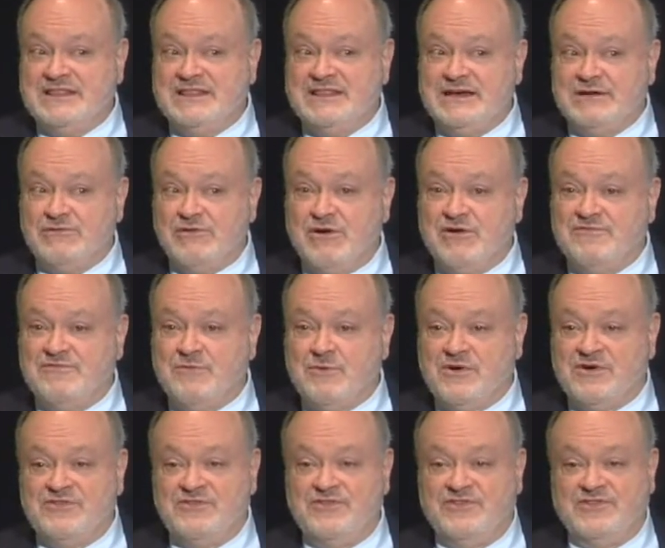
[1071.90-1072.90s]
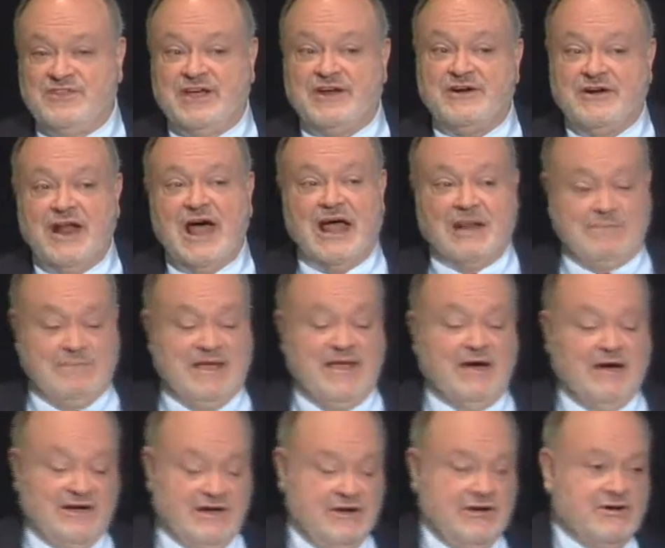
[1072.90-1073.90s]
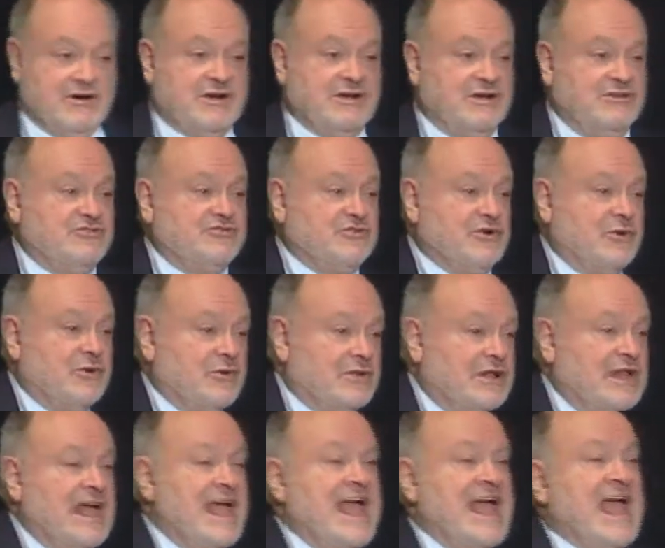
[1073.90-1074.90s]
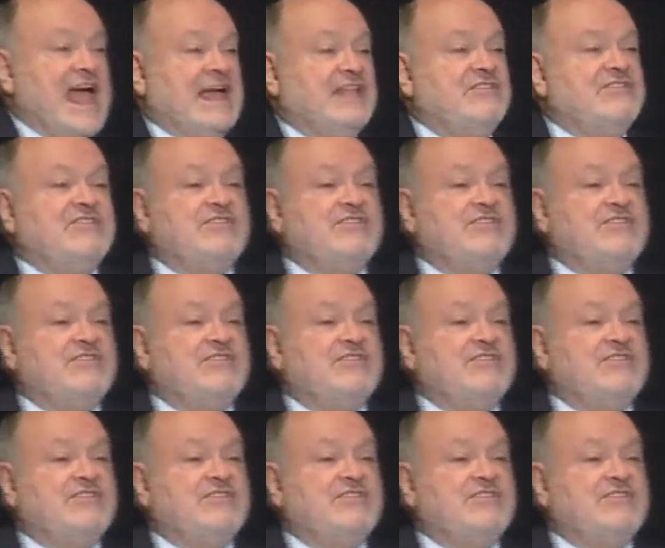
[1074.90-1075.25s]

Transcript: there are forces that are not beyond our control. And